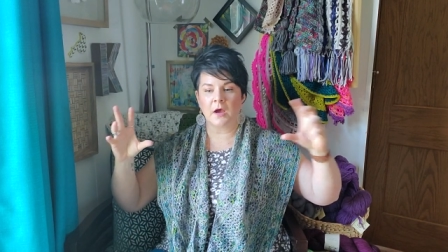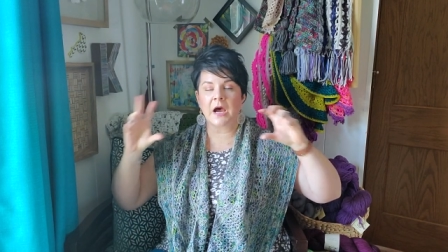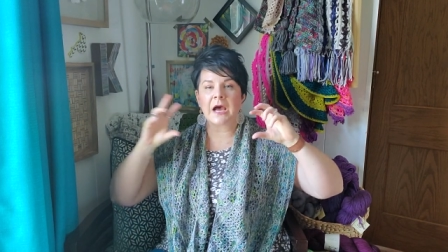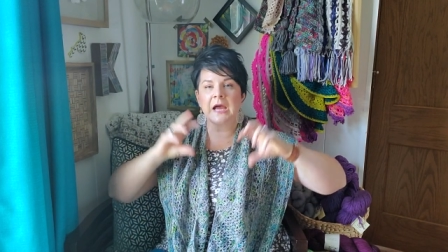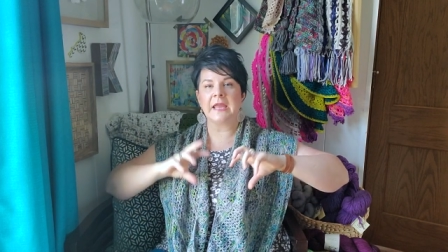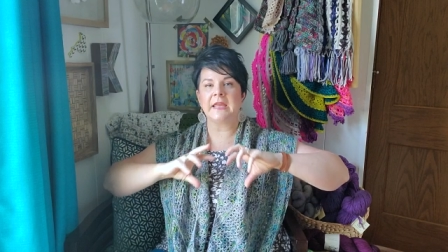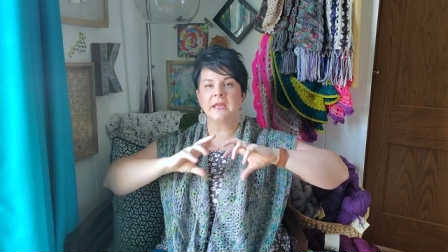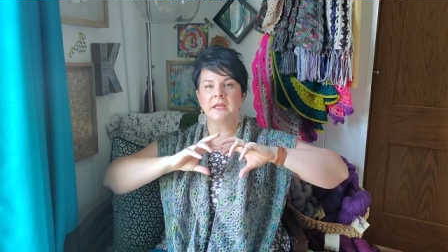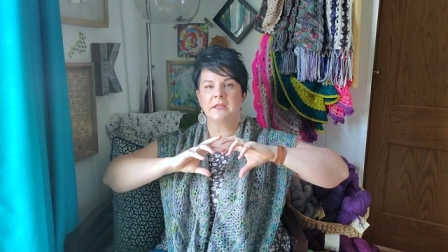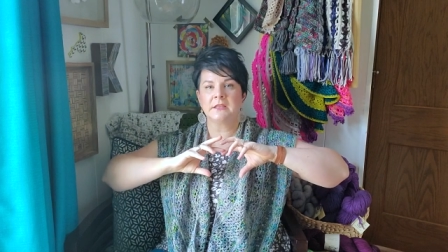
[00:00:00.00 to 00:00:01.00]

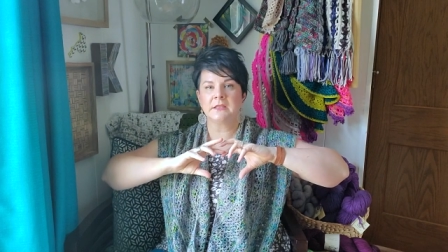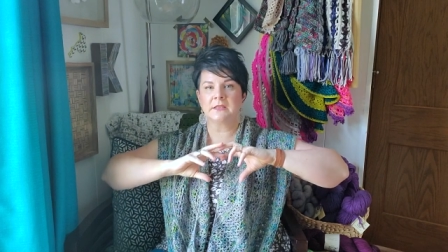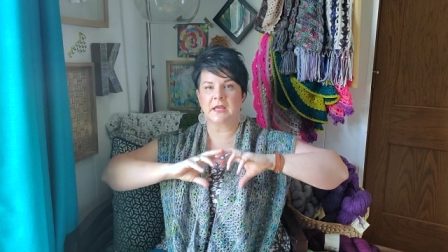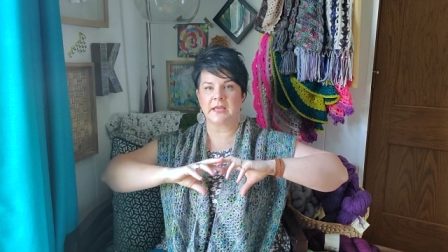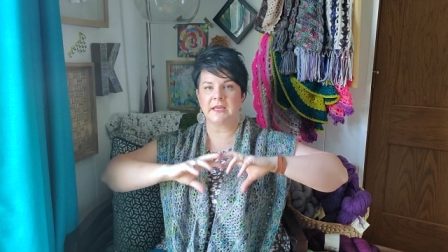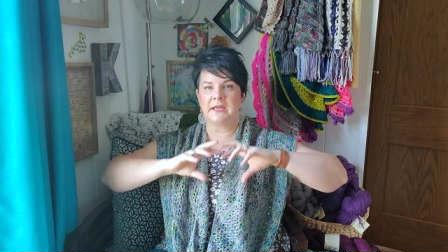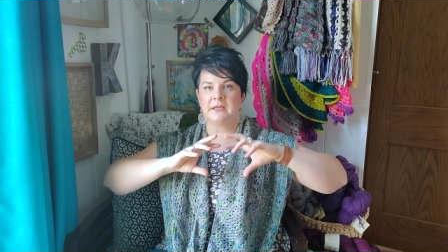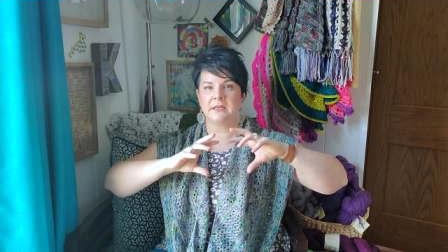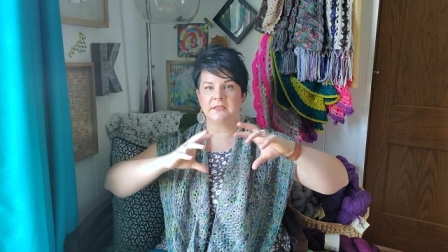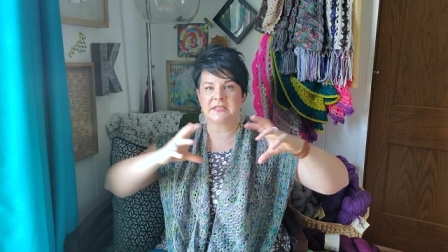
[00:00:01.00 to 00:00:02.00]
i like
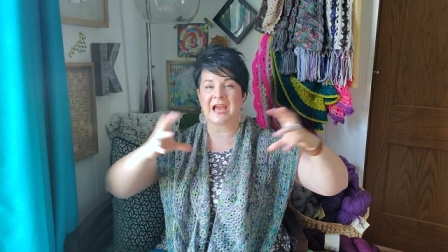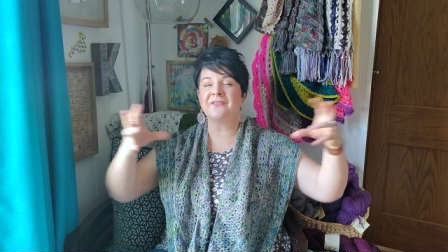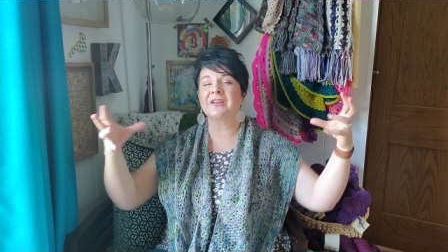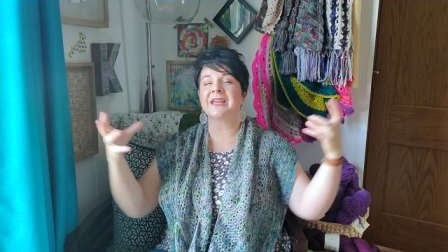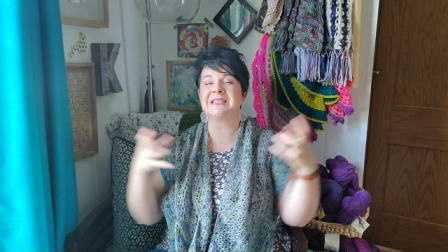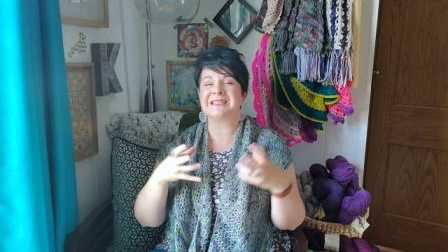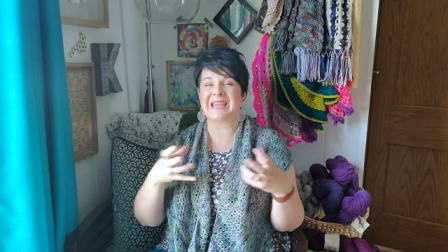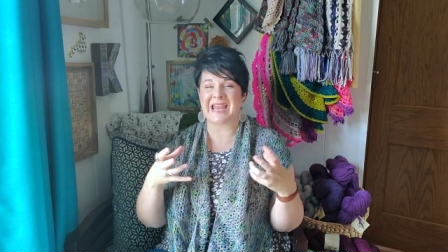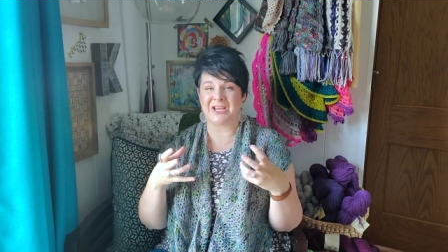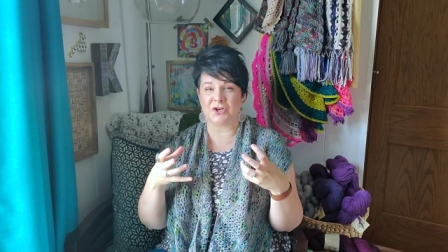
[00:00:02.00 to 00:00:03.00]
to have a
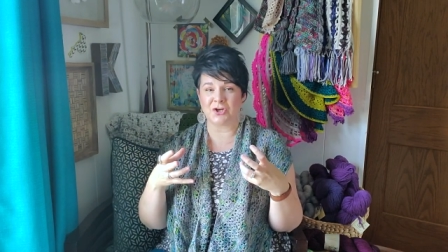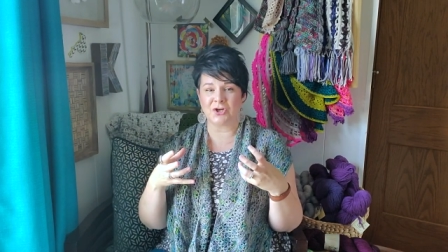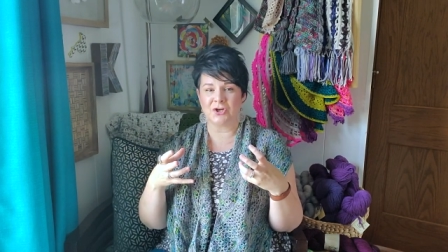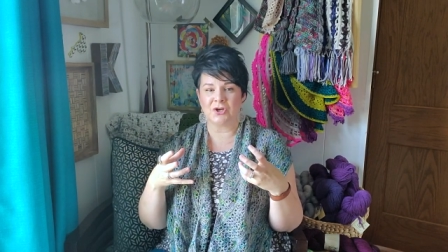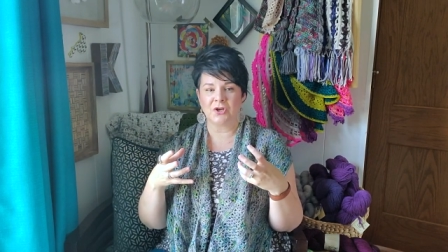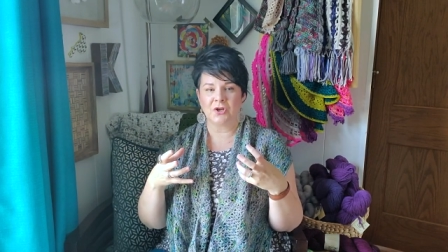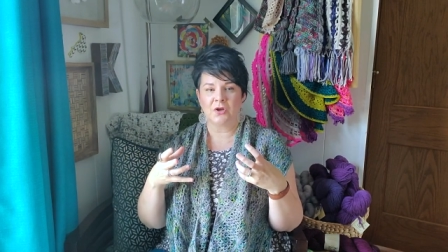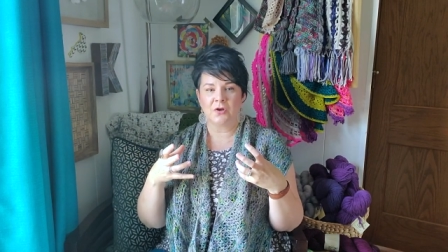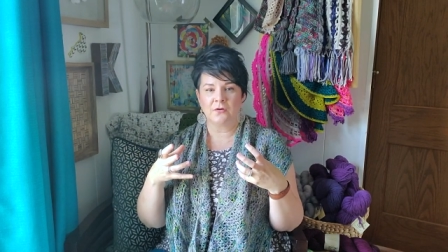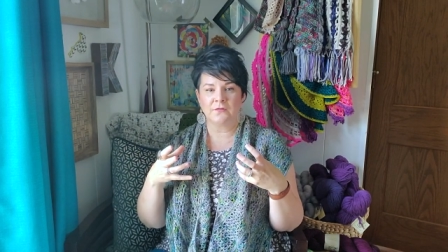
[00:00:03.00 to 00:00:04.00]
container
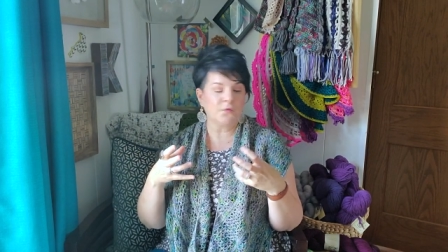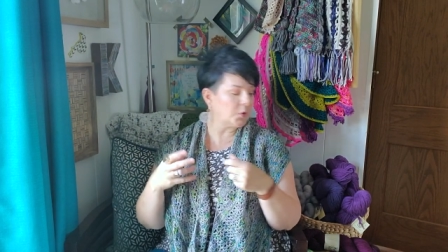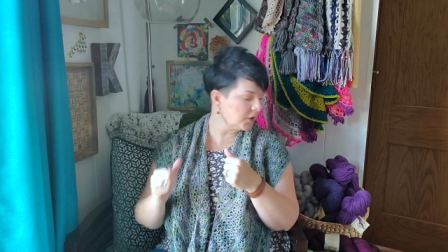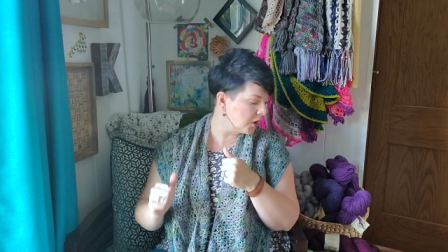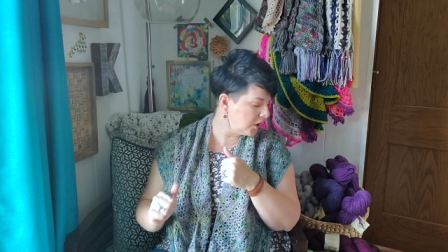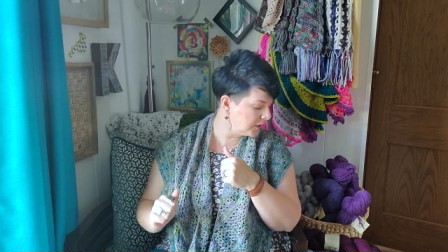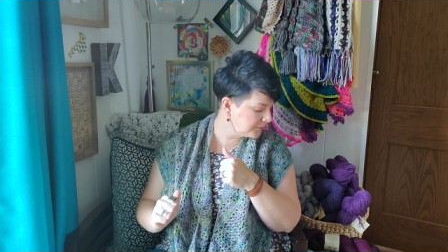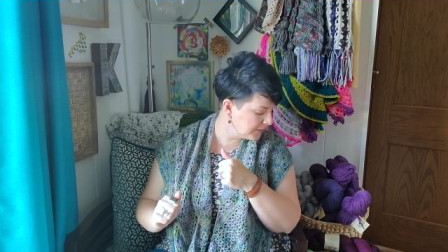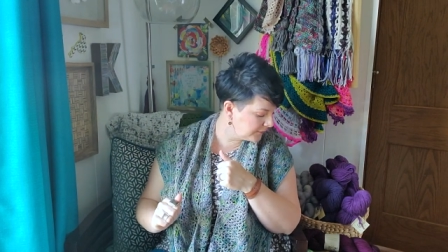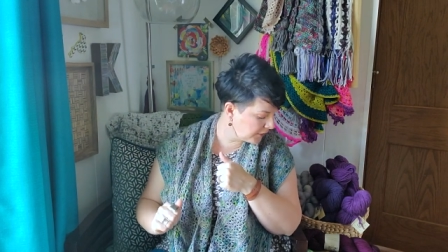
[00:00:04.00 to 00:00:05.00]
for all
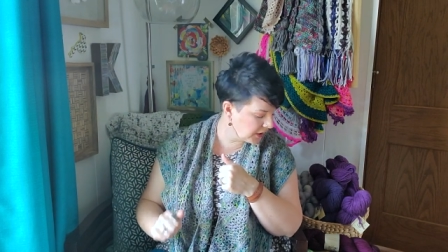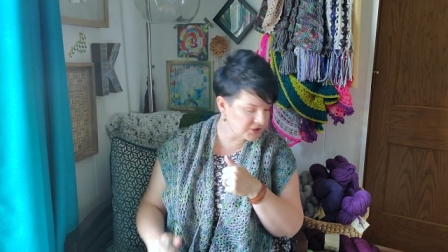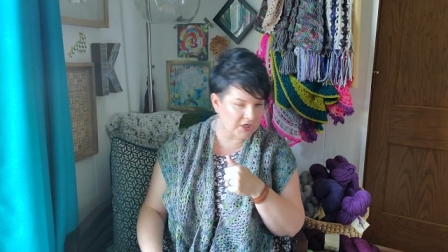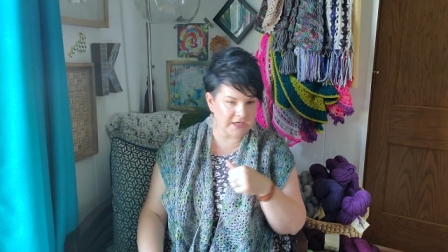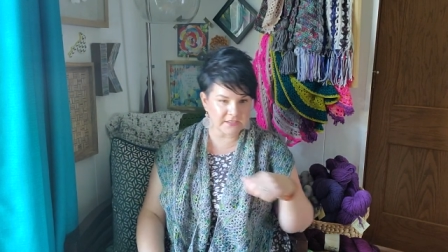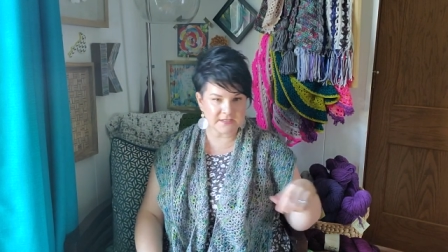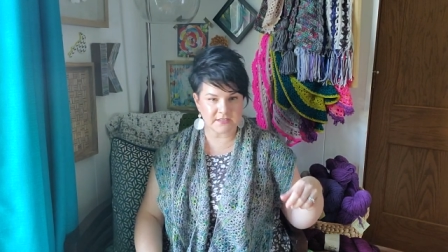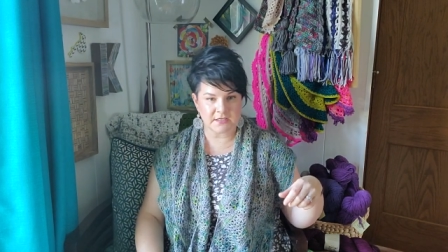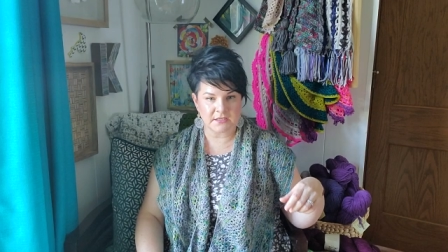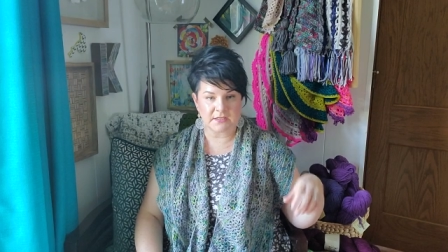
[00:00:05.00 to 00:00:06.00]
of my
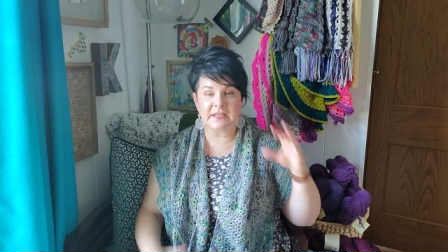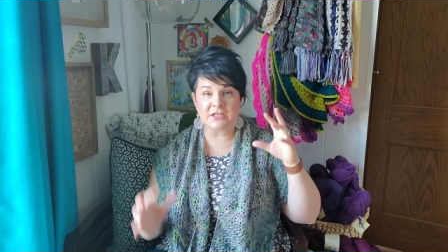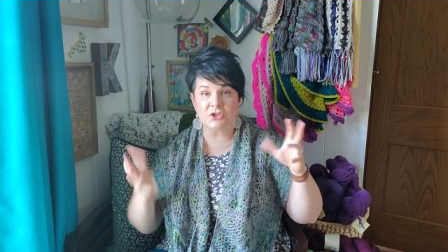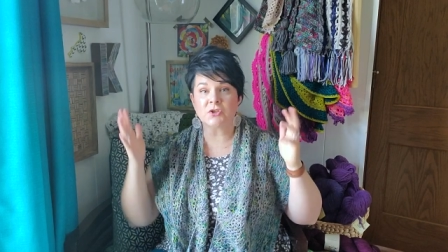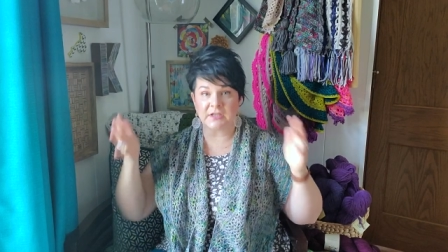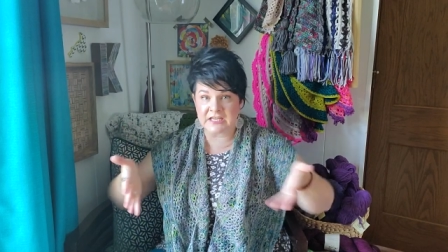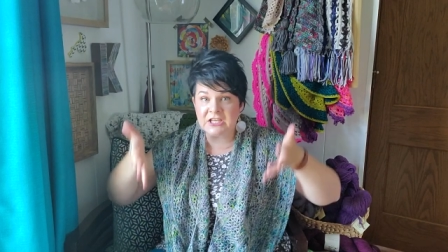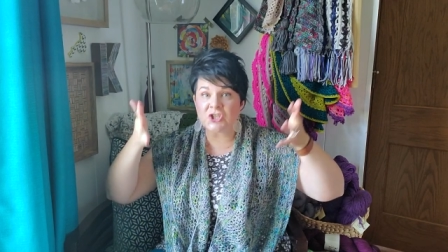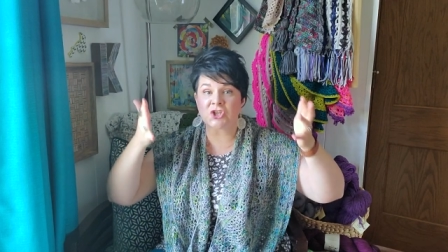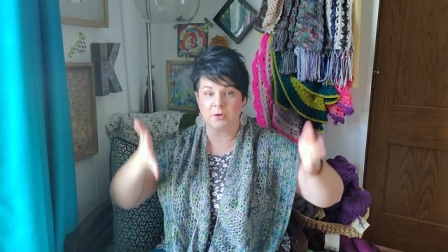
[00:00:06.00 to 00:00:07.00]
projects each
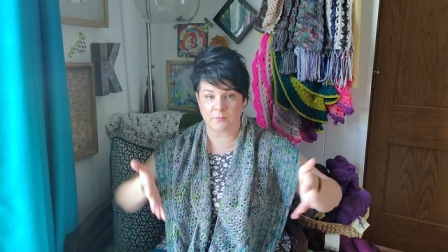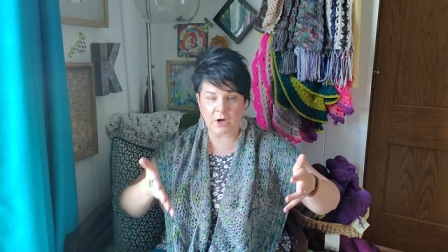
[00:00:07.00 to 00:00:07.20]
each